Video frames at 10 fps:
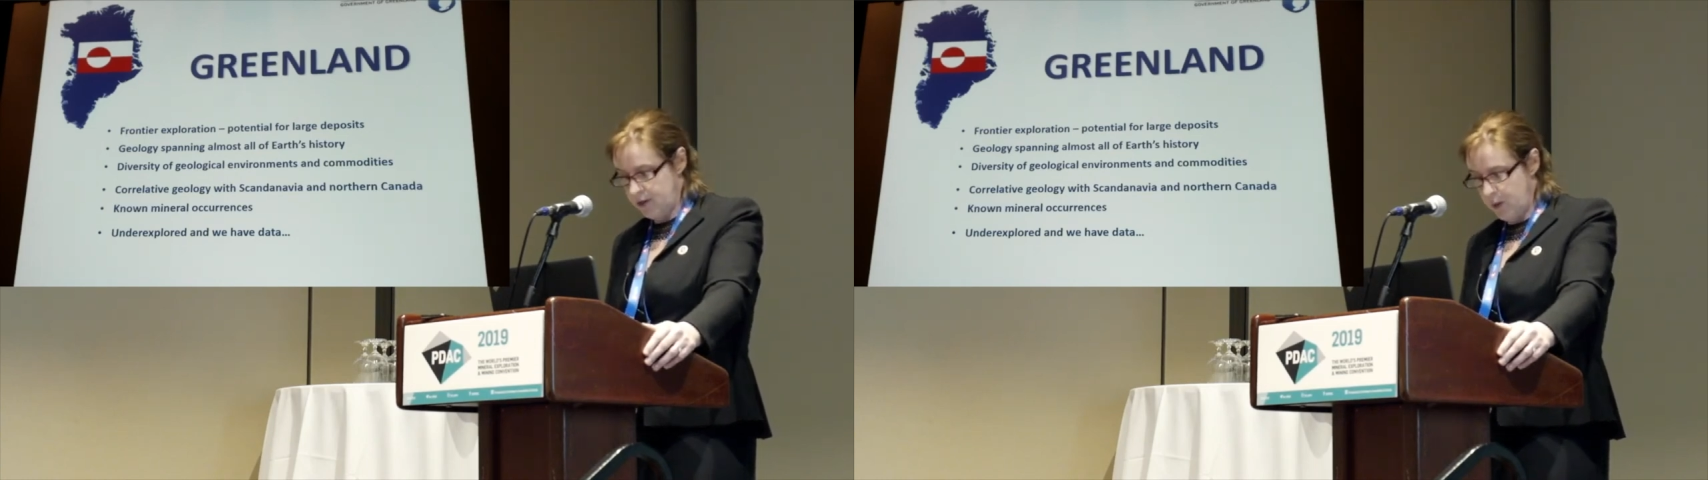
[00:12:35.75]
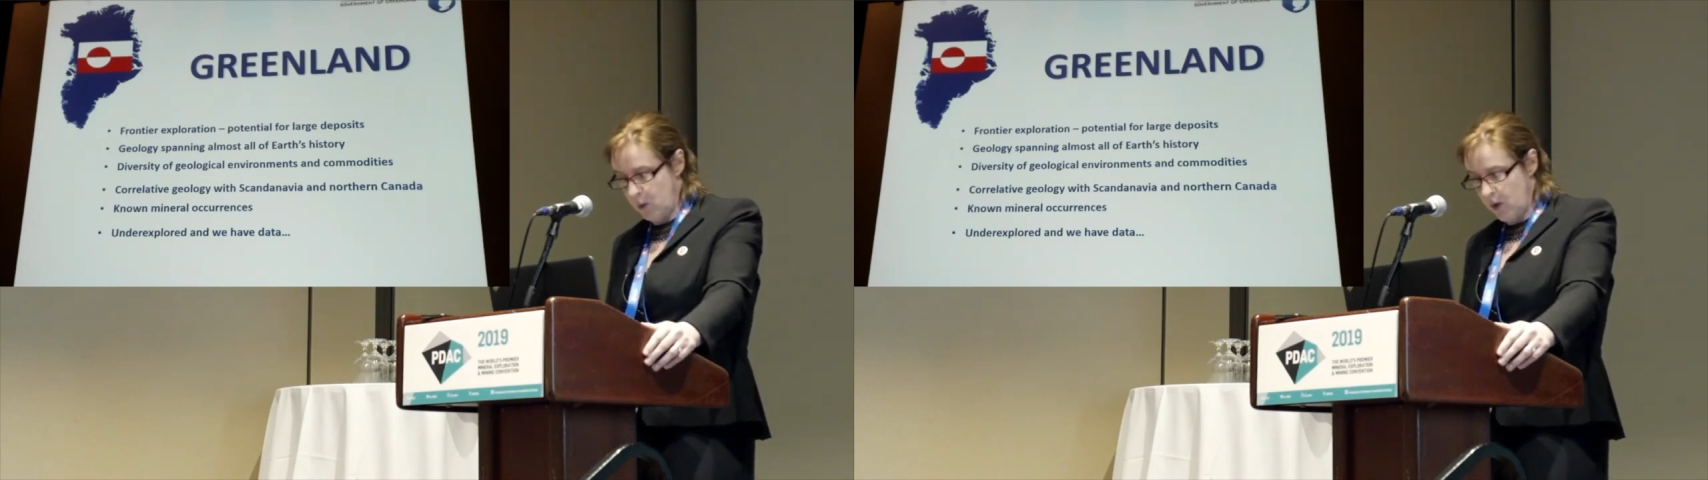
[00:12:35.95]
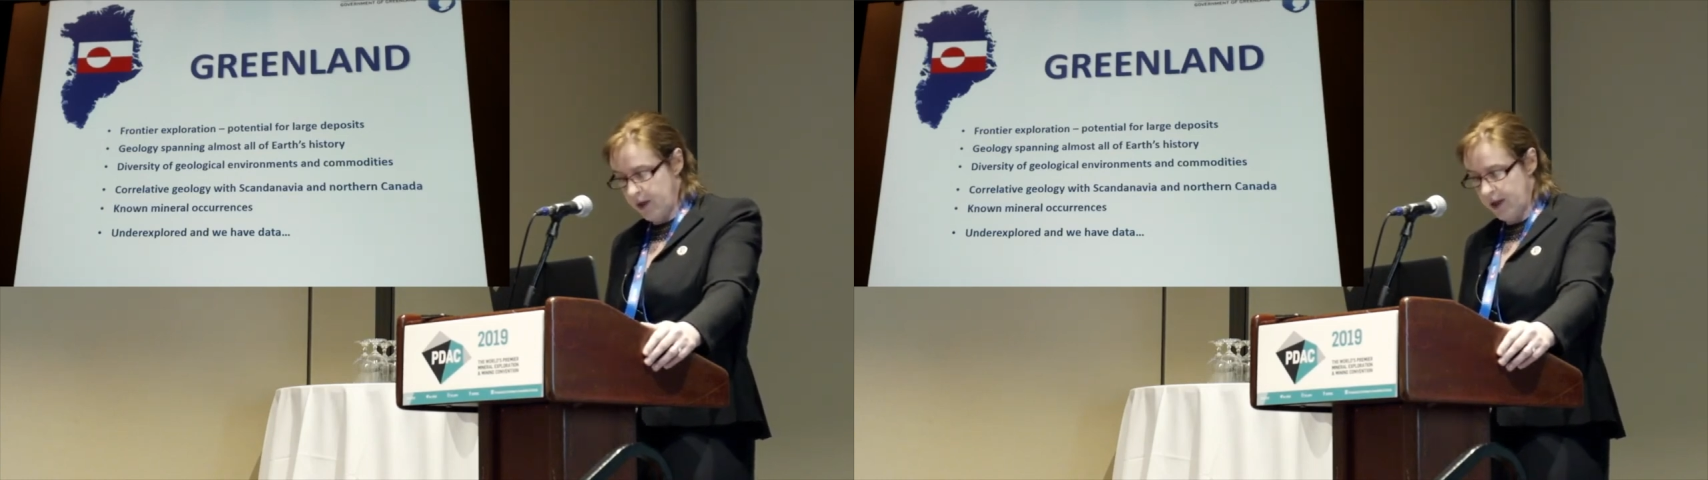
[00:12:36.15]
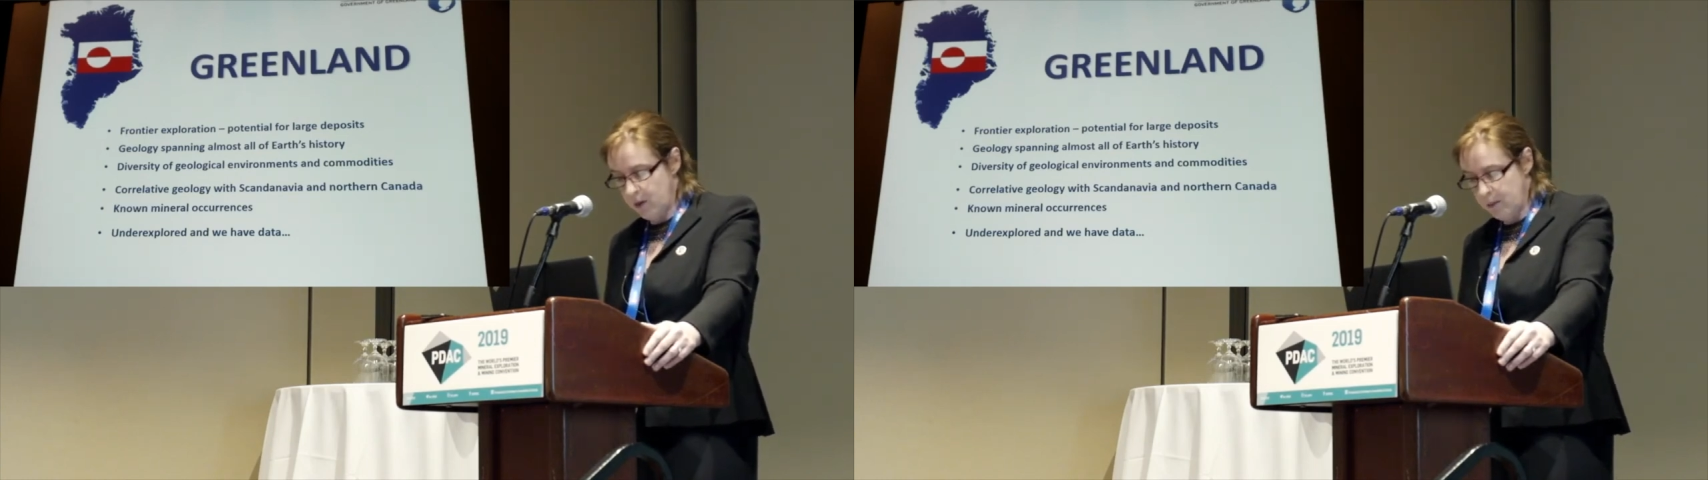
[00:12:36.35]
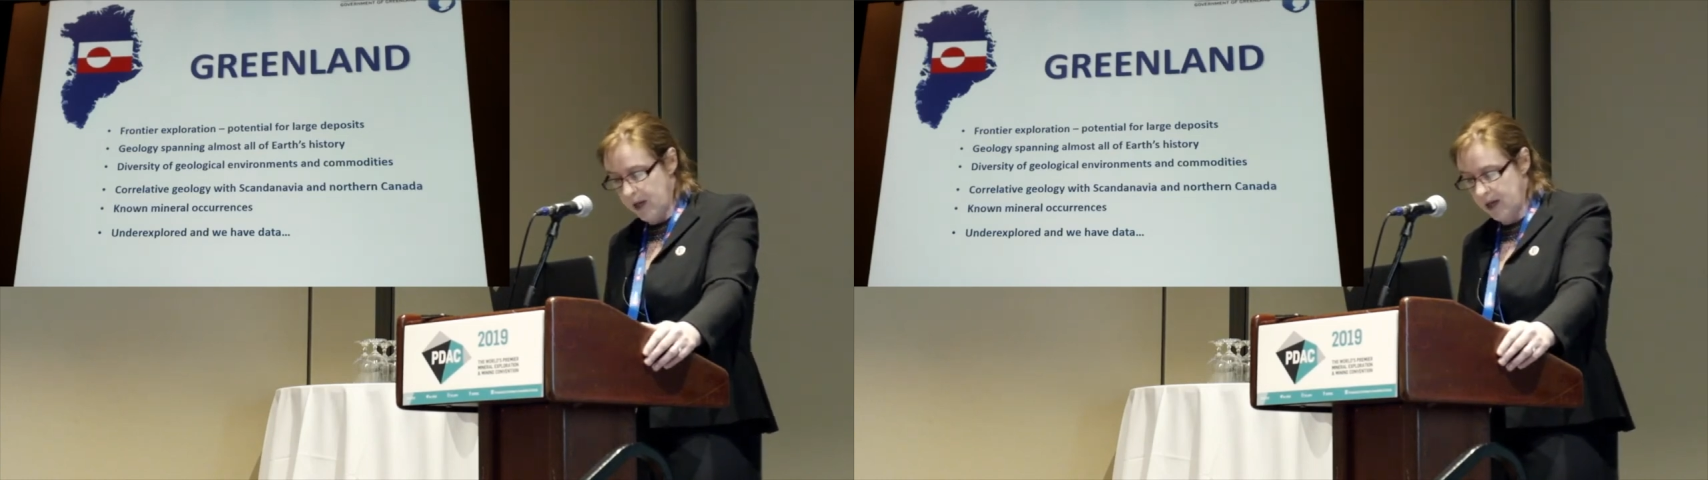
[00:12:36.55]
and has
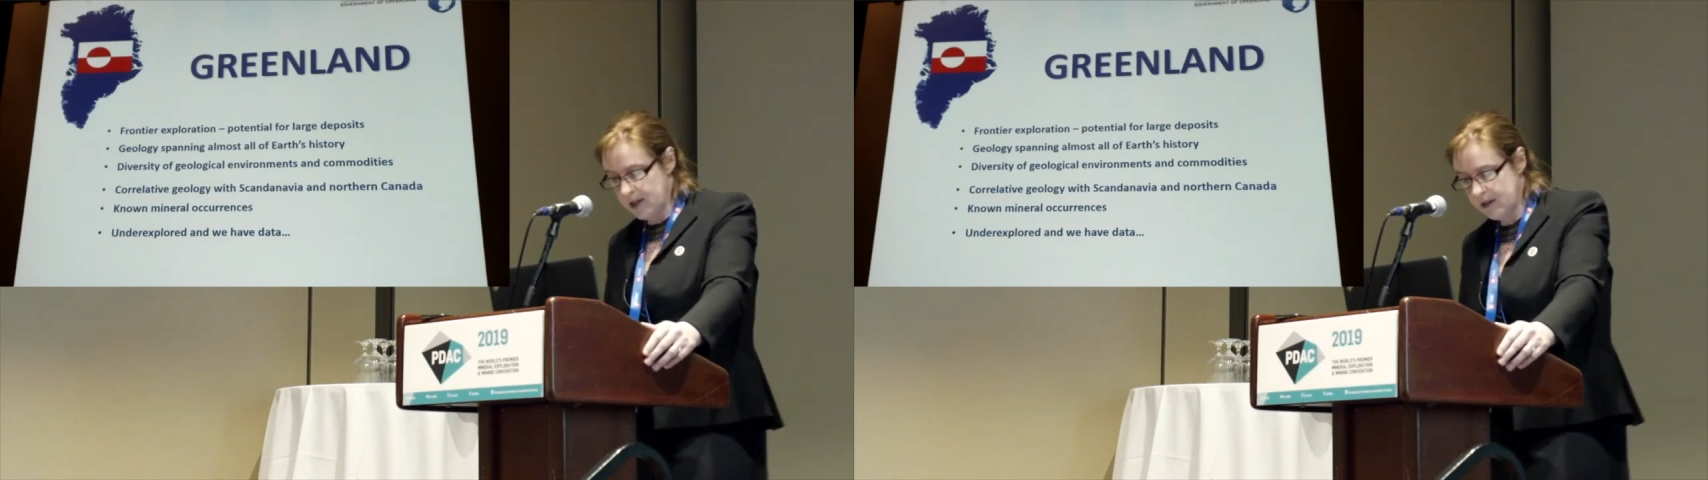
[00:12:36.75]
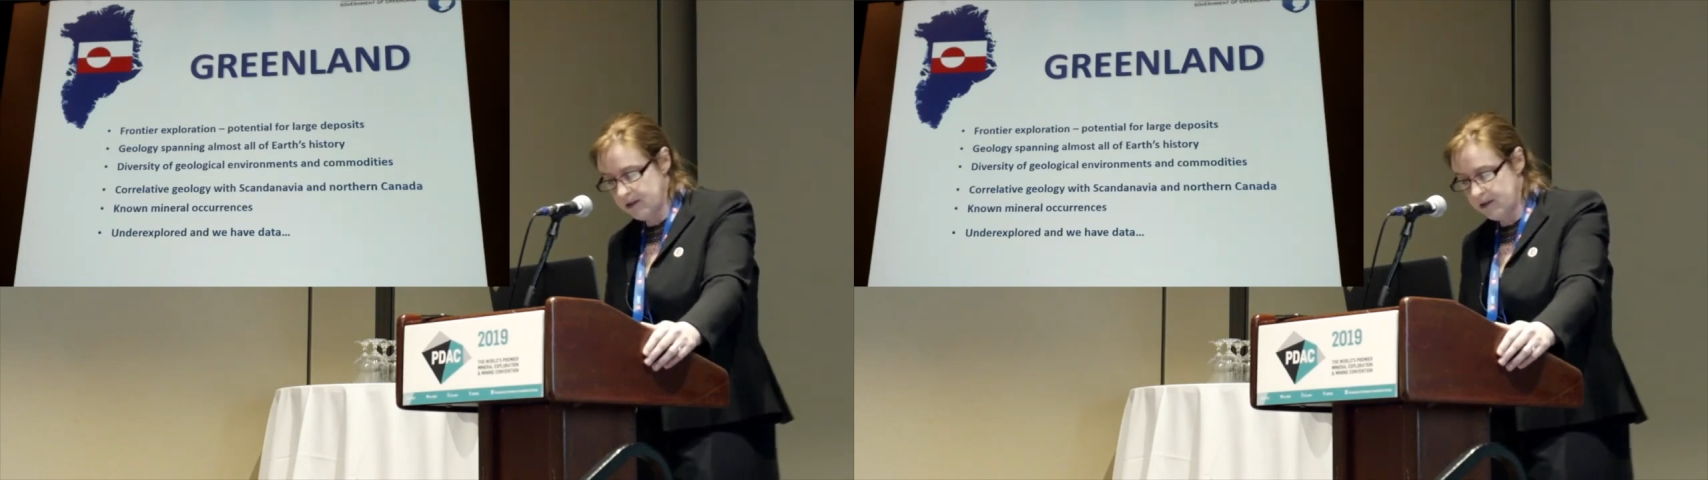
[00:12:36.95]
been working on